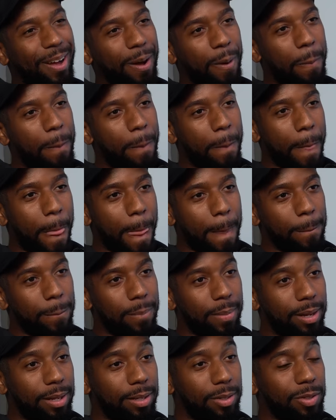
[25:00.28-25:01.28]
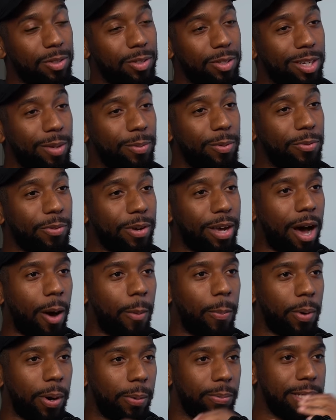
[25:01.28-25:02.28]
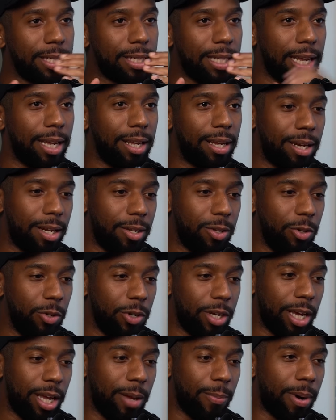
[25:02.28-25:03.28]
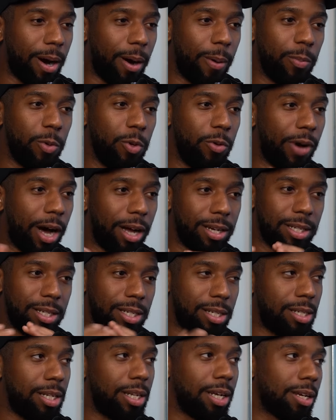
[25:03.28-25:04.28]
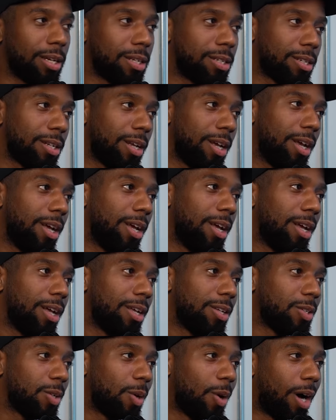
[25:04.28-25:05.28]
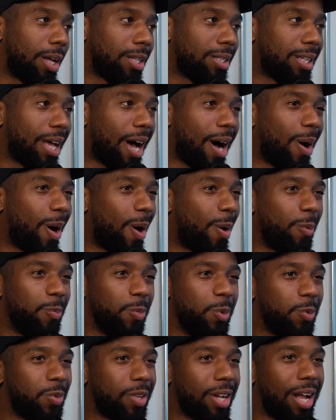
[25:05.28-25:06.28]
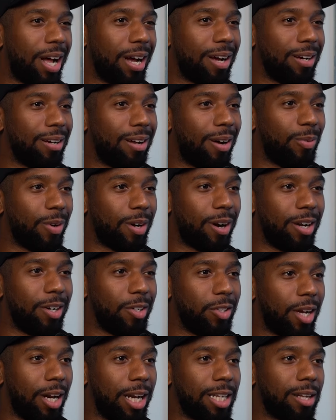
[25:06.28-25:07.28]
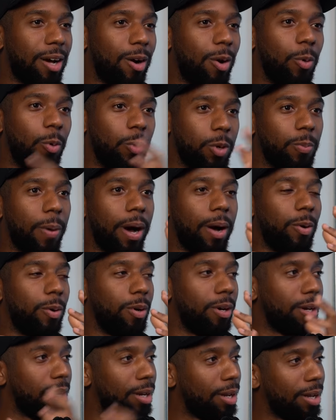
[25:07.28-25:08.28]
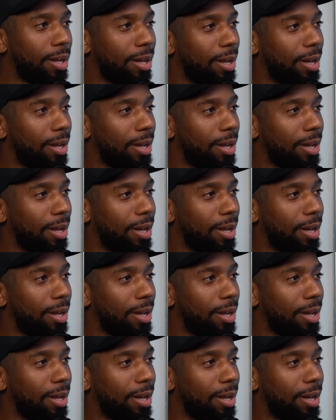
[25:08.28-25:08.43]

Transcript: yeah. Um, to be fair, I'll probably stay in the UK, but I'll move out to the sticks. So I doubt I'll move to like another country unless I owned my own